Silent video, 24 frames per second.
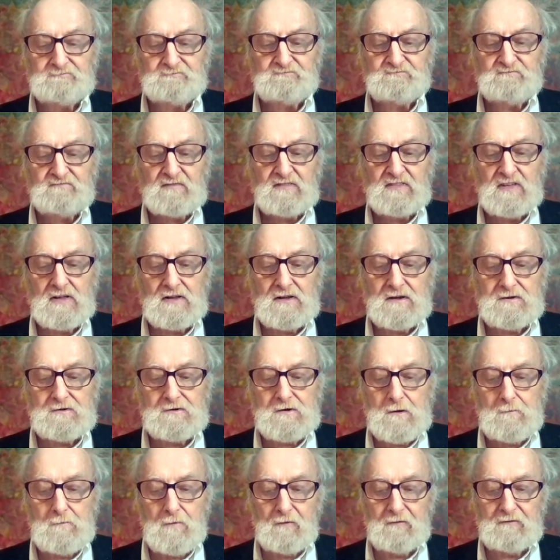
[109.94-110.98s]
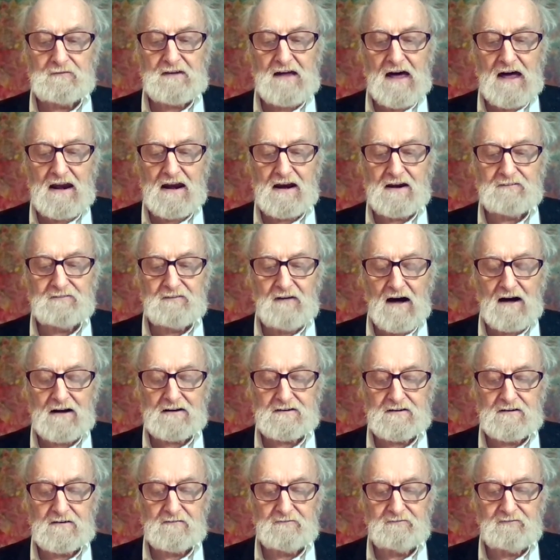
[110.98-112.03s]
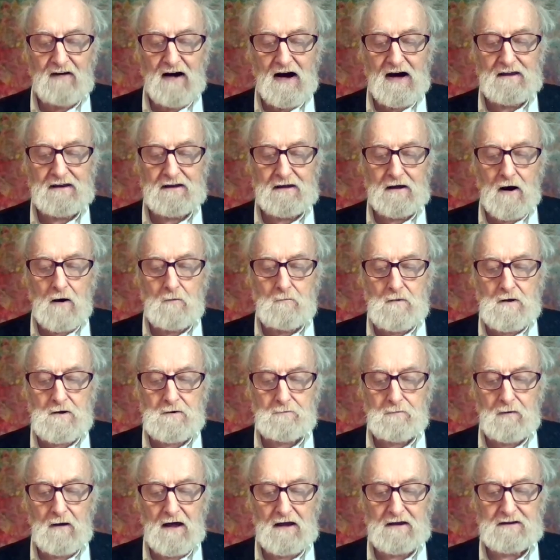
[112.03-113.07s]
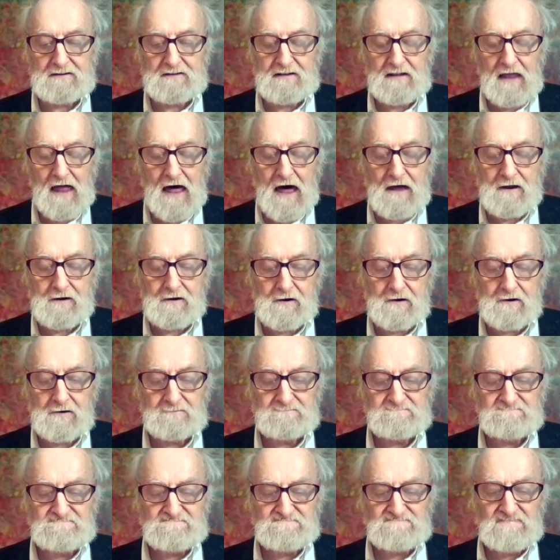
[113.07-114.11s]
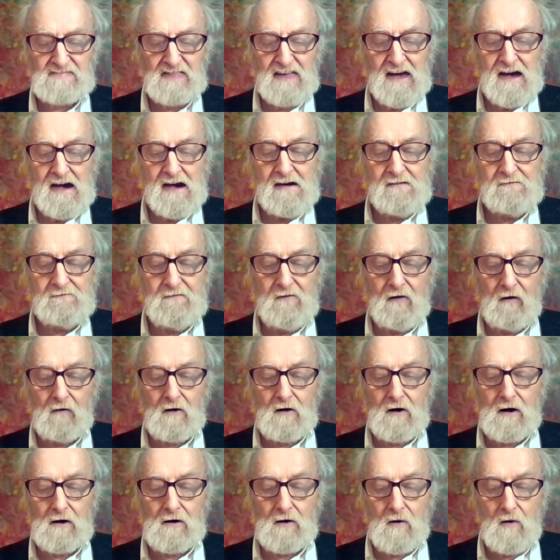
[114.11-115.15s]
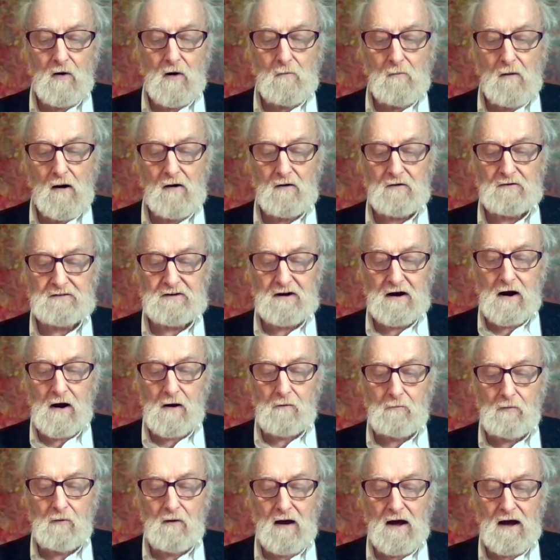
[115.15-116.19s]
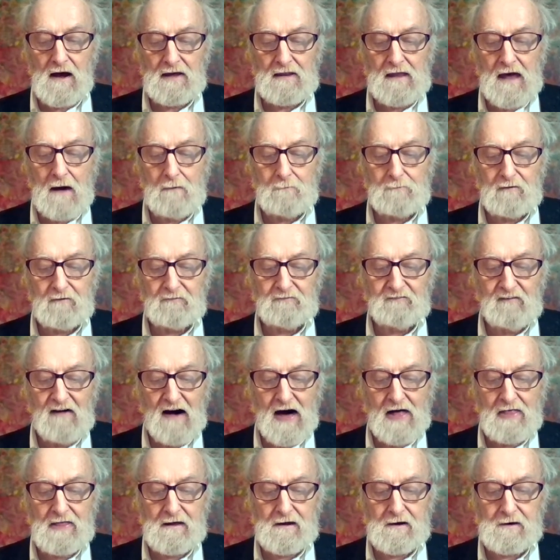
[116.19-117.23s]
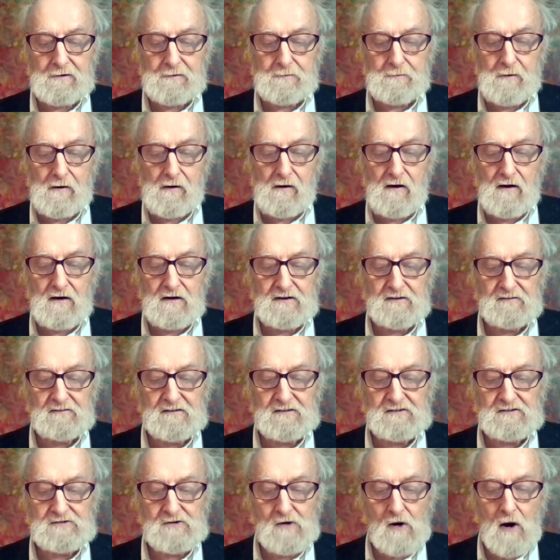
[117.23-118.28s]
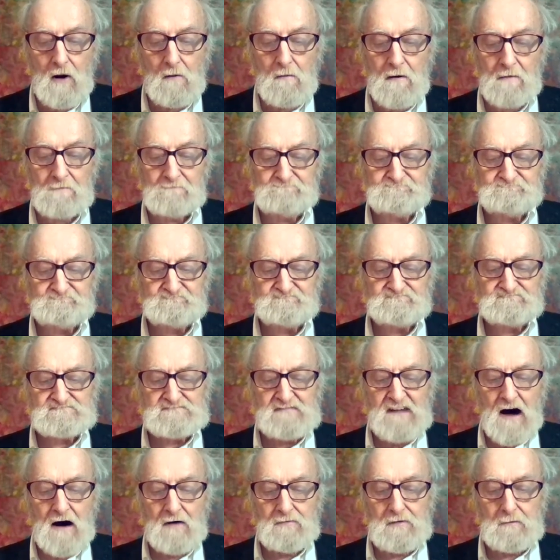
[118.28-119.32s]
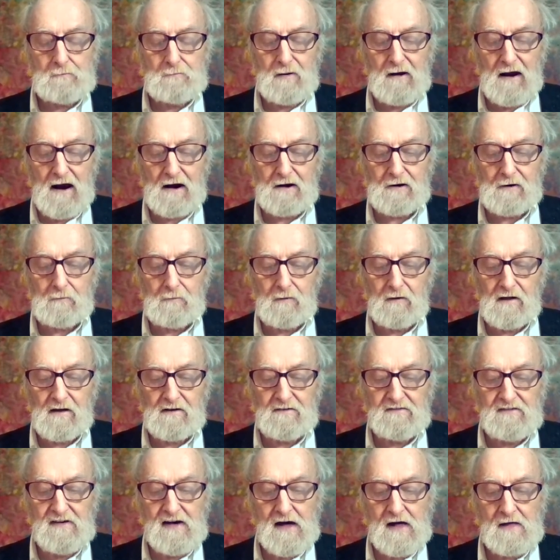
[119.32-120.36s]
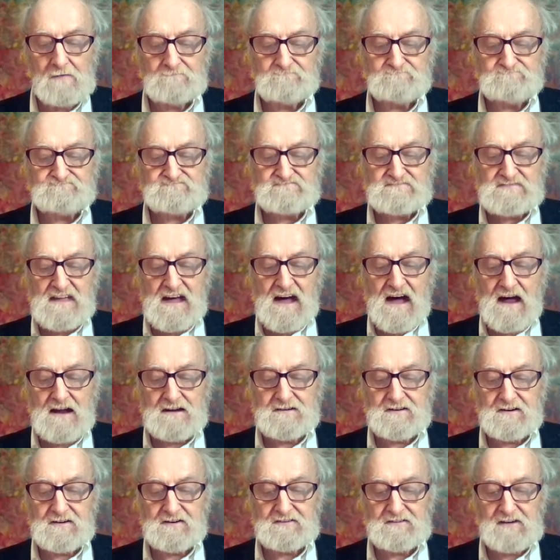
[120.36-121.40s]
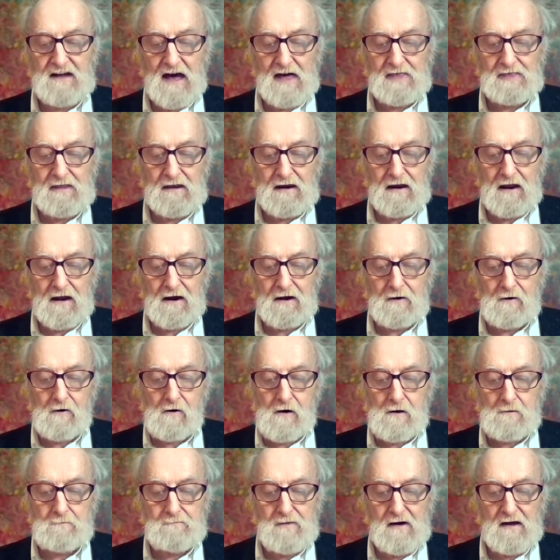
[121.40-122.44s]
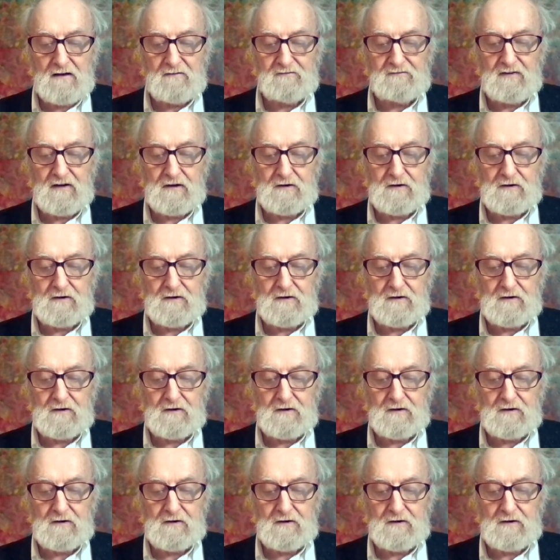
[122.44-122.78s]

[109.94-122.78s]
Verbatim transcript: to the simple satisfaction of finding our misplaced glasses. Feel-good hormones in our brain amplify the experience of enjoyment of the pleasurable event and sustain the lingering benefits